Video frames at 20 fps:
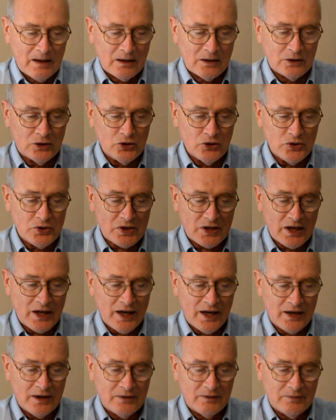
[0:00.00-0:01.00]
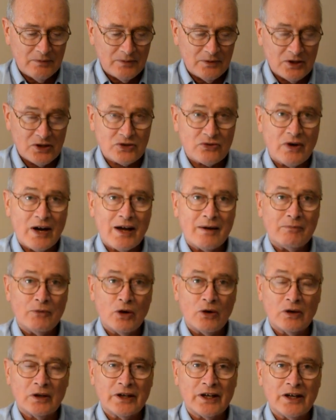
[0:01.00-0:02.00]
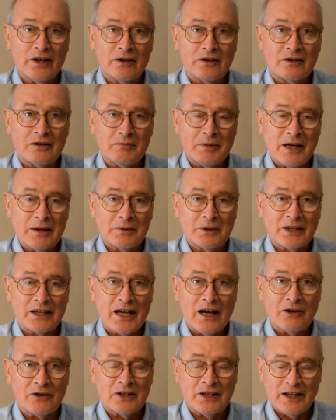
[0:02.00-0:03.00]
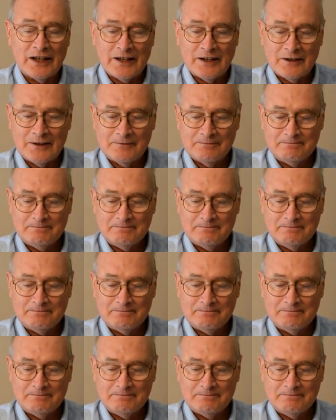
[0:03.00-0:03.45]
clues that I described earlier to be able to calculate it.